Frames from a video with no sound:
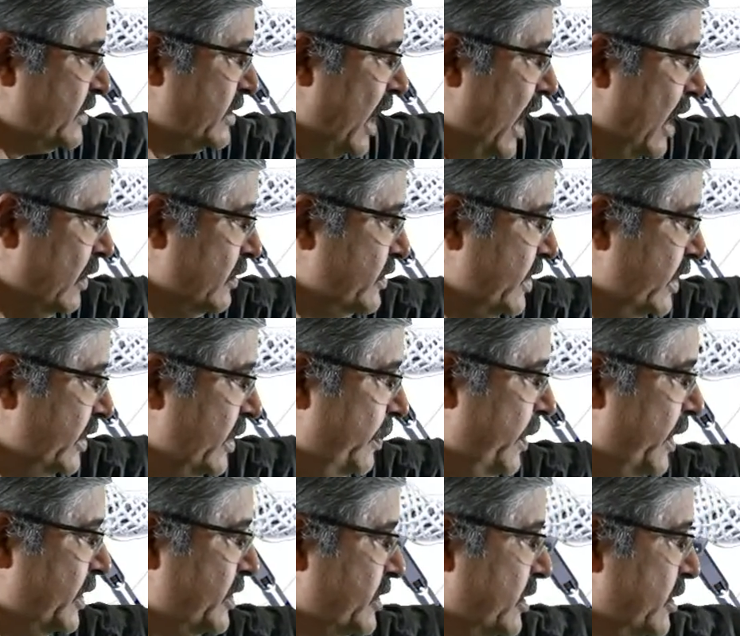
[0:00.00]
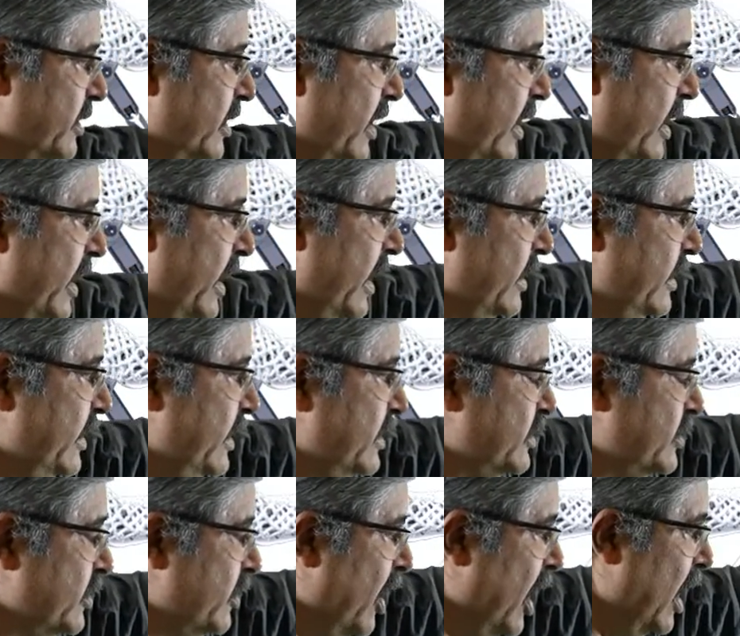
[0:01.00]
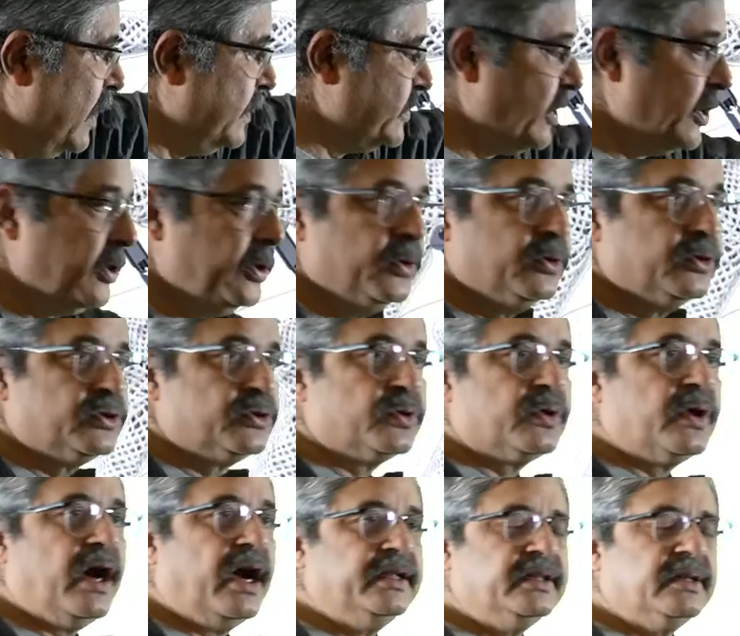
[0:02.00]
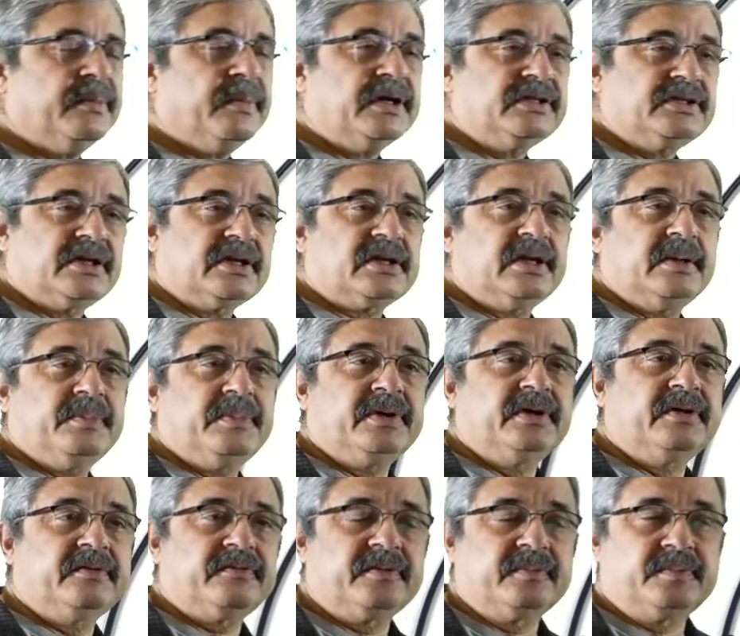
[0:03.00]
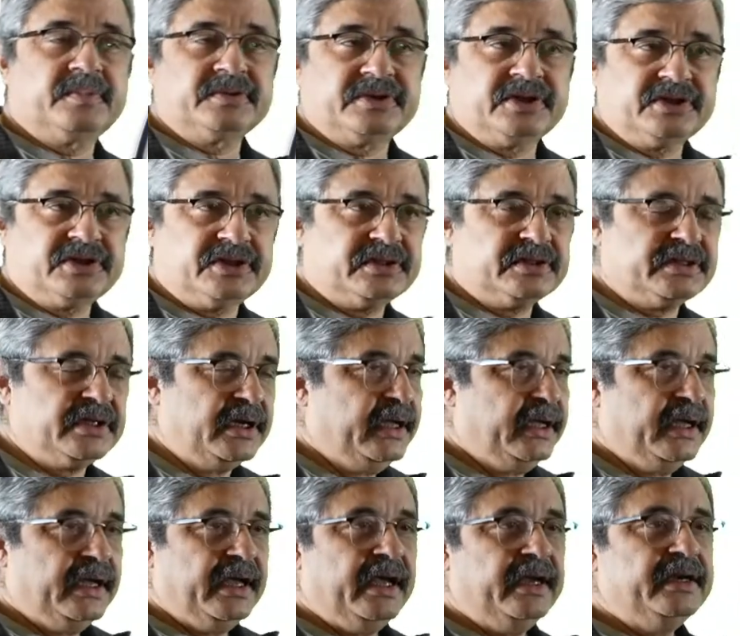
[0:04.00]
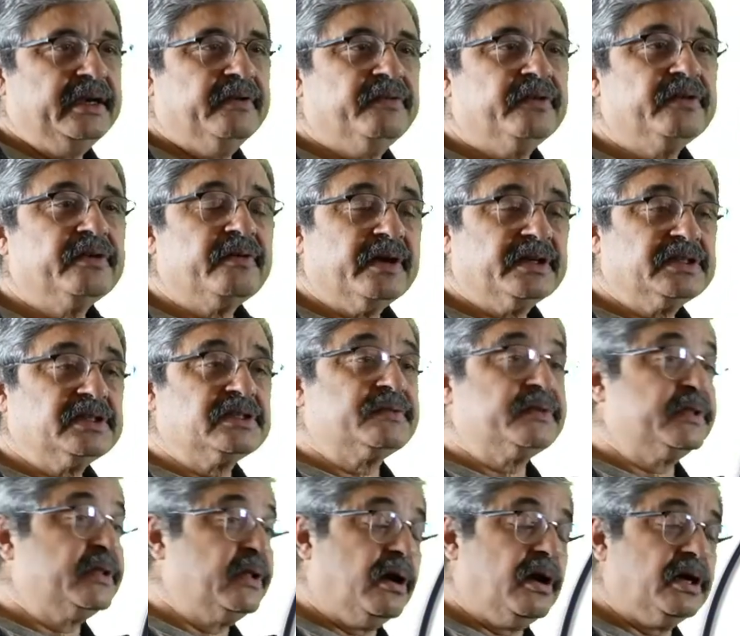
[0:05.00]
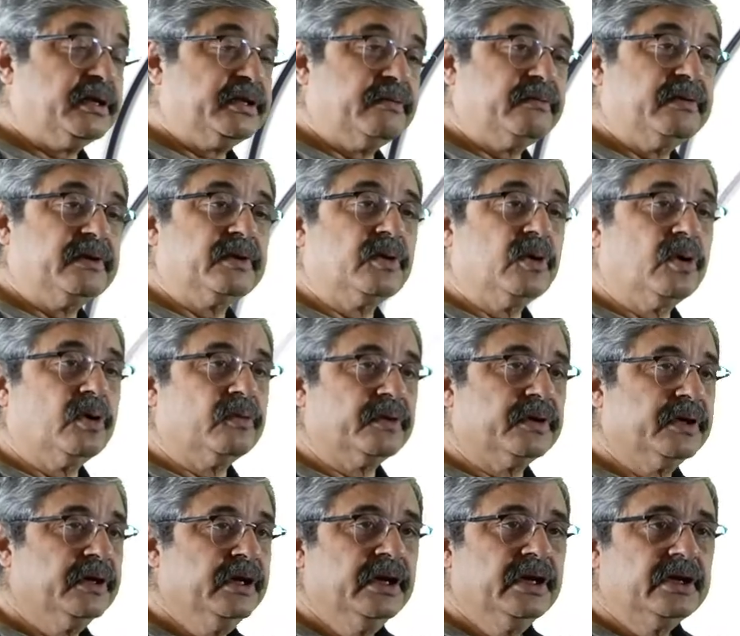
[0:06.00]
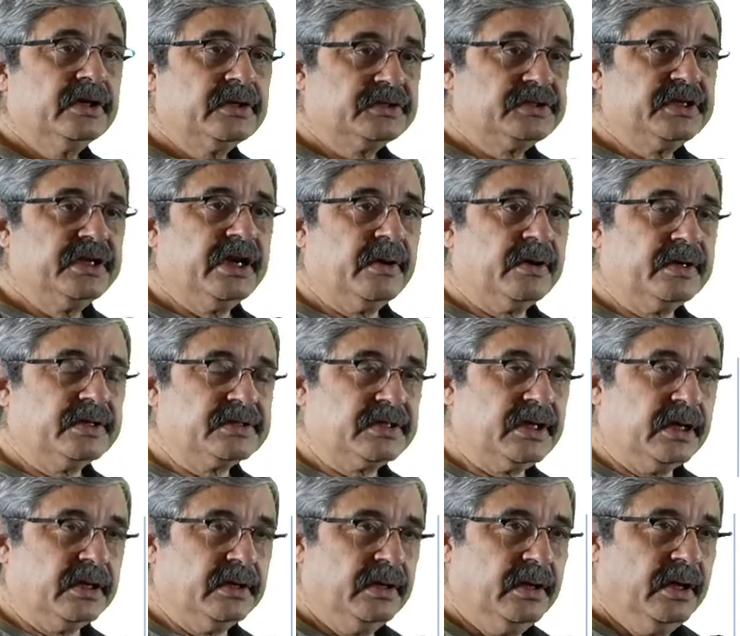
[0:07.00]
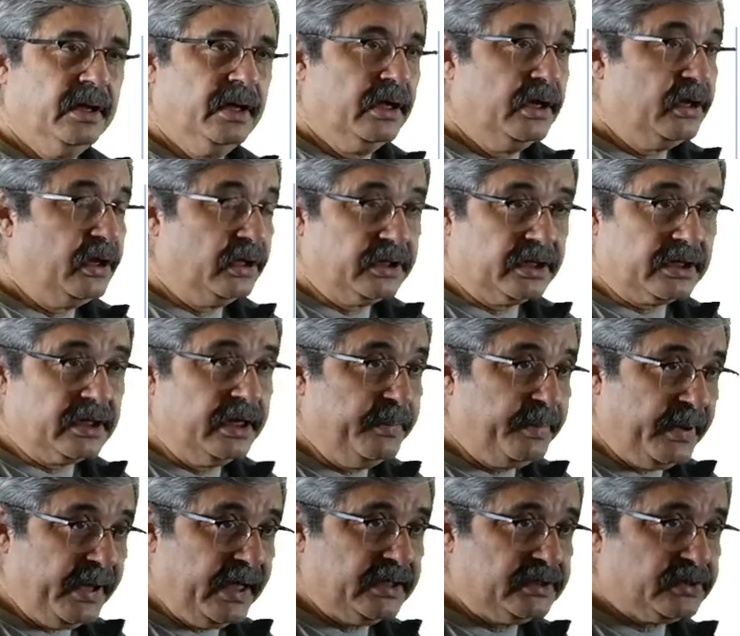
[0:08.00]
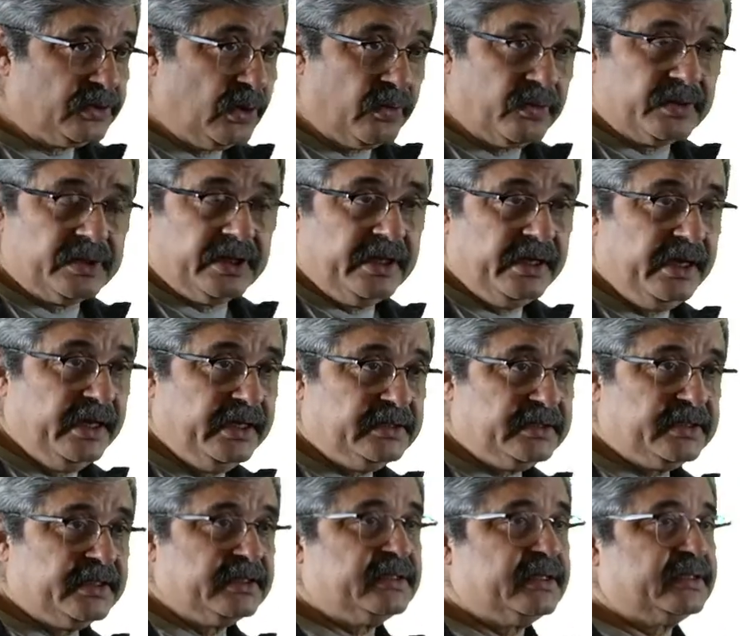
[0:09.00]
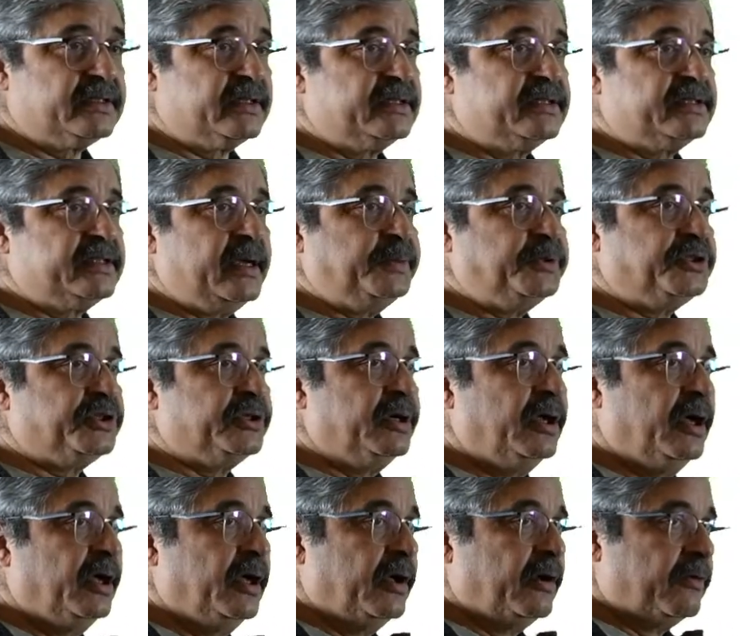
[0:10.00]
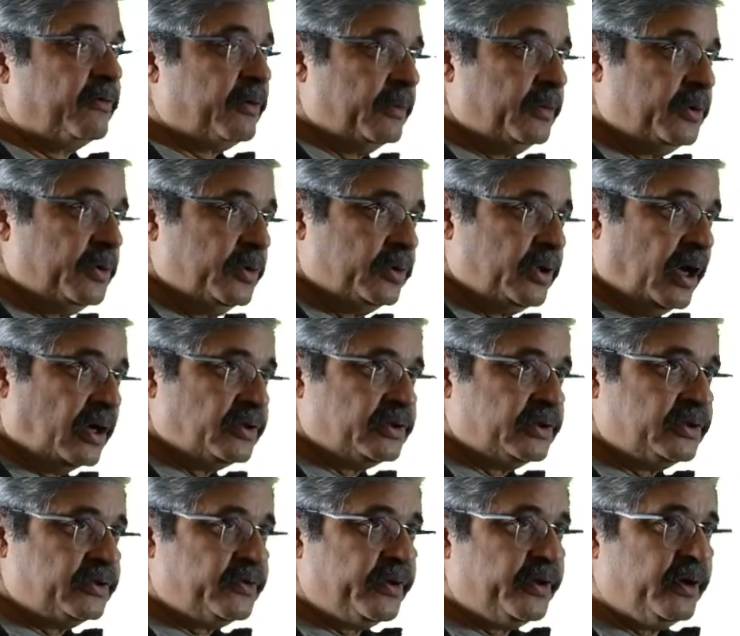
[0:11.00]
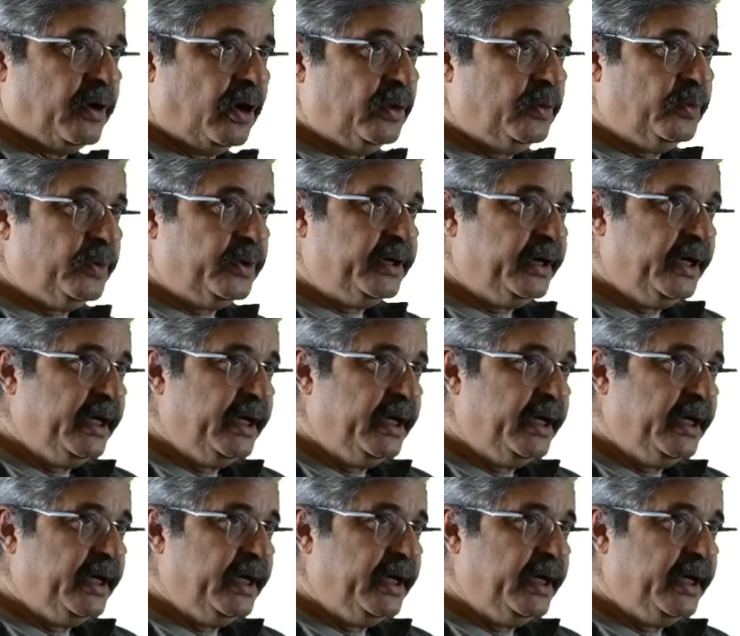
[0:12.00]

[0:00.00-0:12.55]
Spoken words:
outside the patient, and these knobs are used to guide the mitral clip in different positions and different directions in the heart that we'll go over to see how it is done. Now, the clip has, over the years since its inception, from 2003 onward,